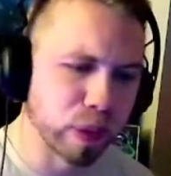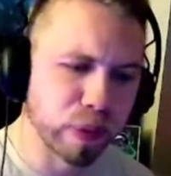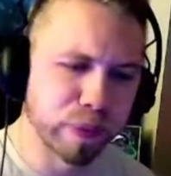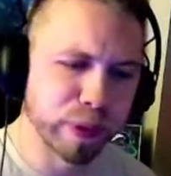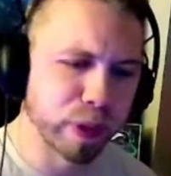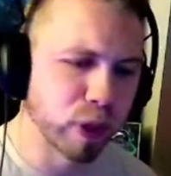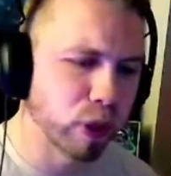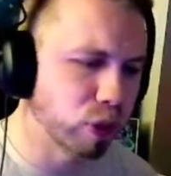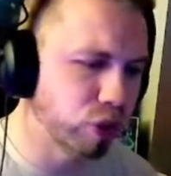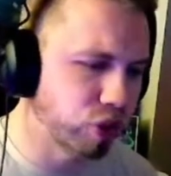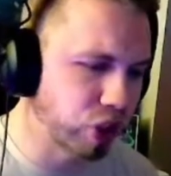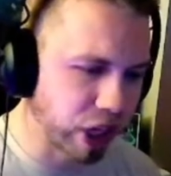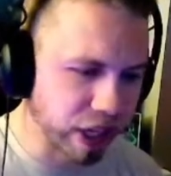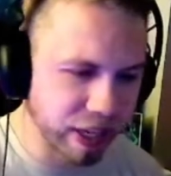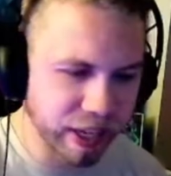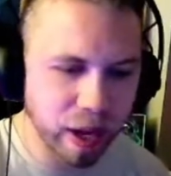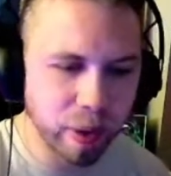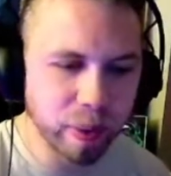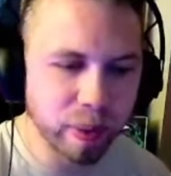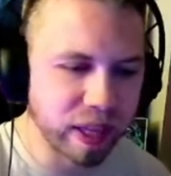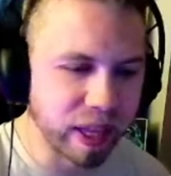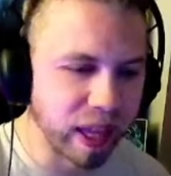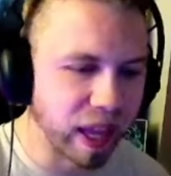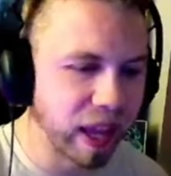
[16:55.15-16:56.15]
If you go check
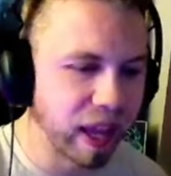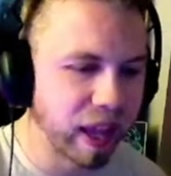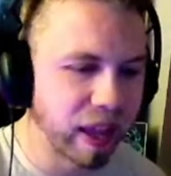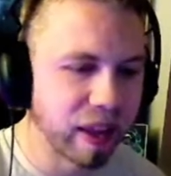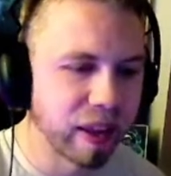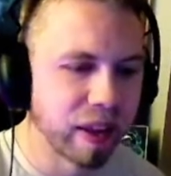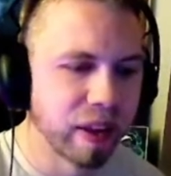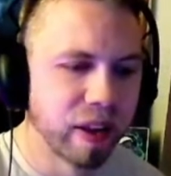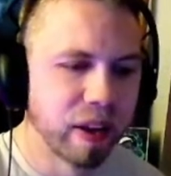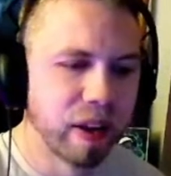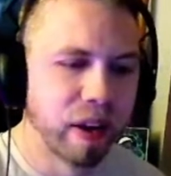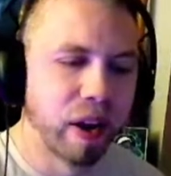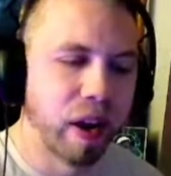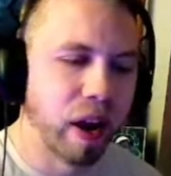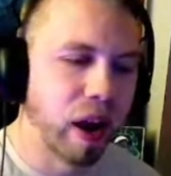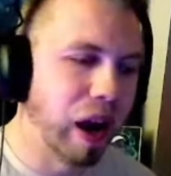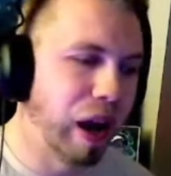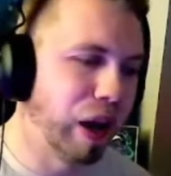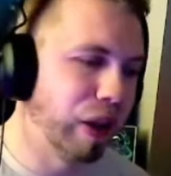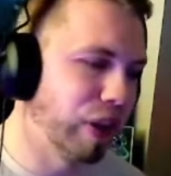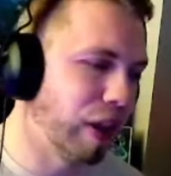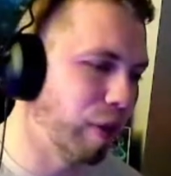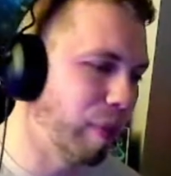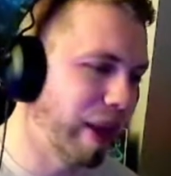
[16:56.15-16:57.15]
out King,
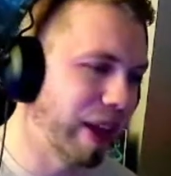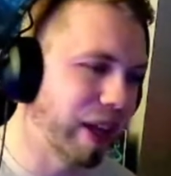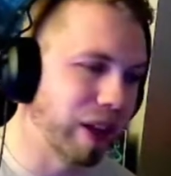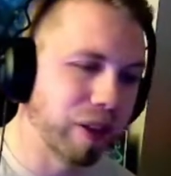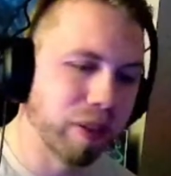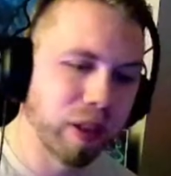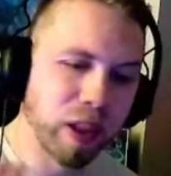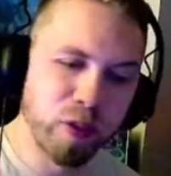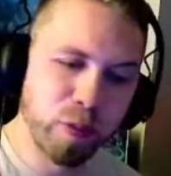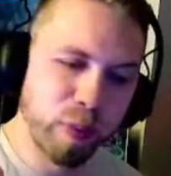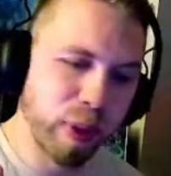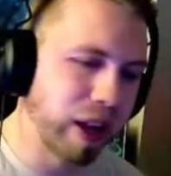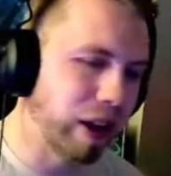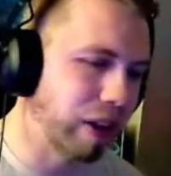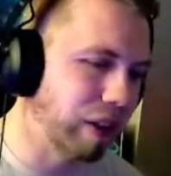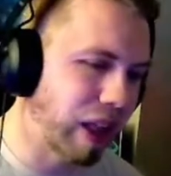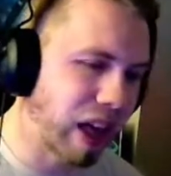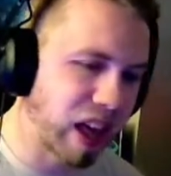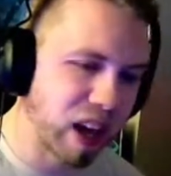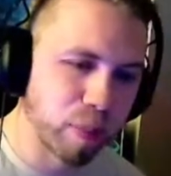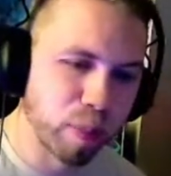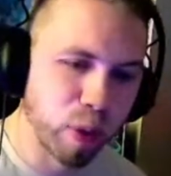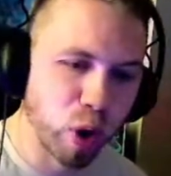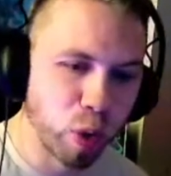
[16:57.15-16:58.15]
uh, they make a, they've made a
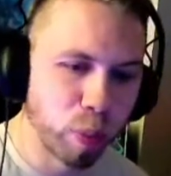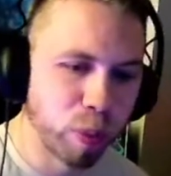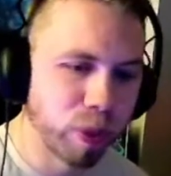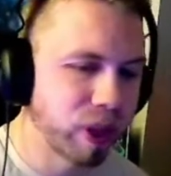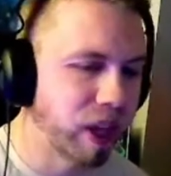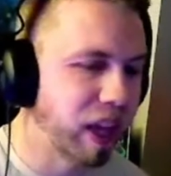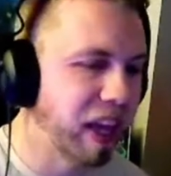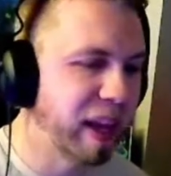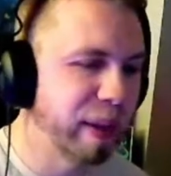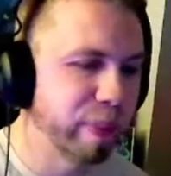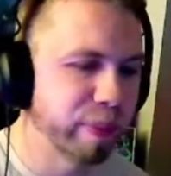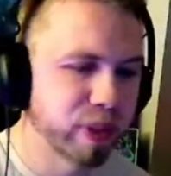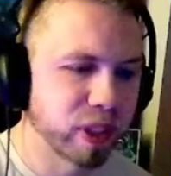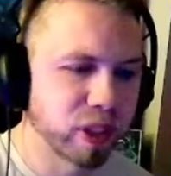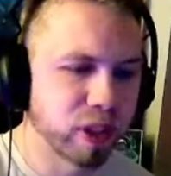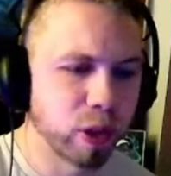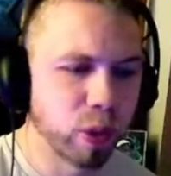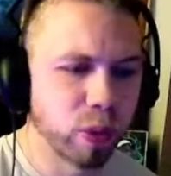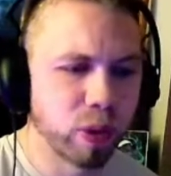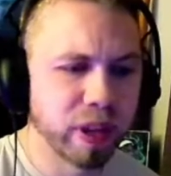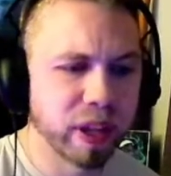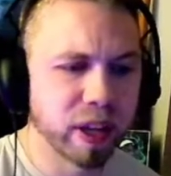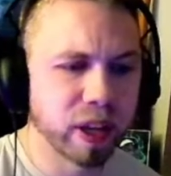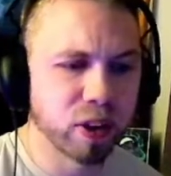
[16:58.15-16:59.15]
lot of mobile games,
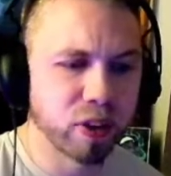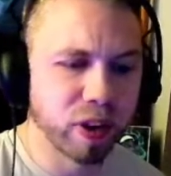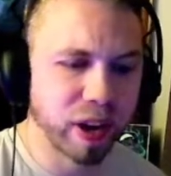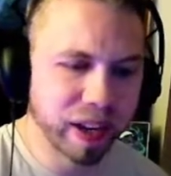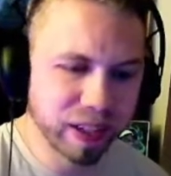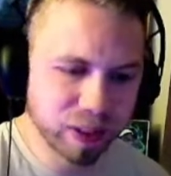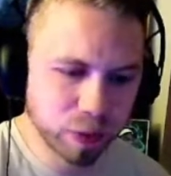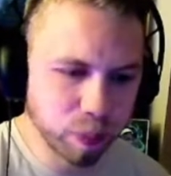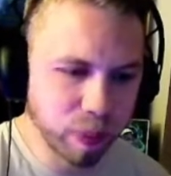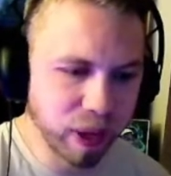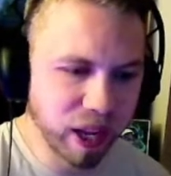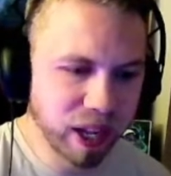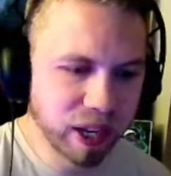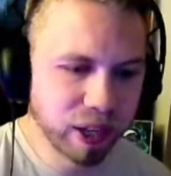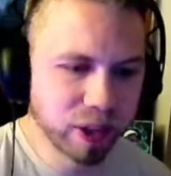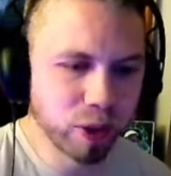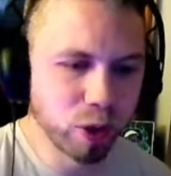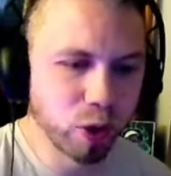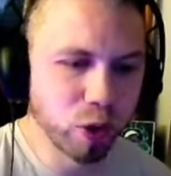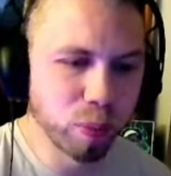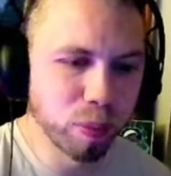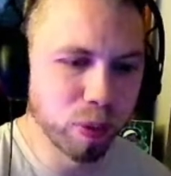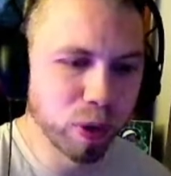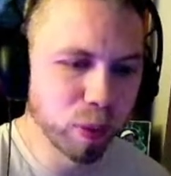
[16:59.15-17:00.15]
including a Crash
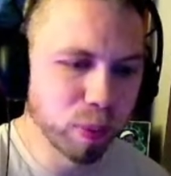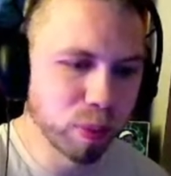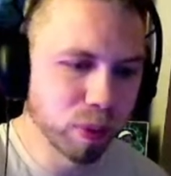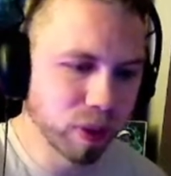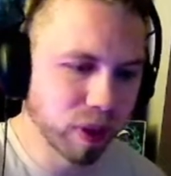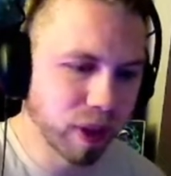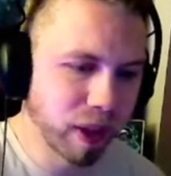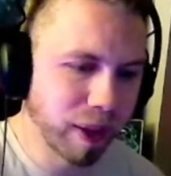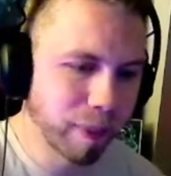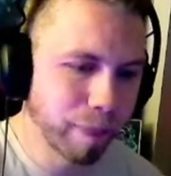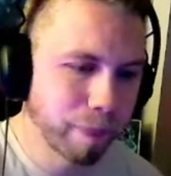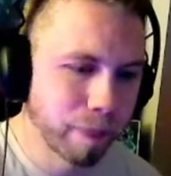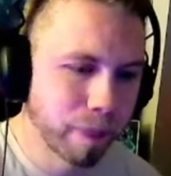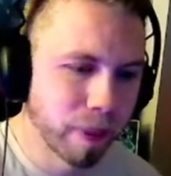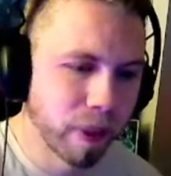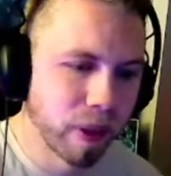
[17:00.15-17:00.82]
Bandicoot mobile game.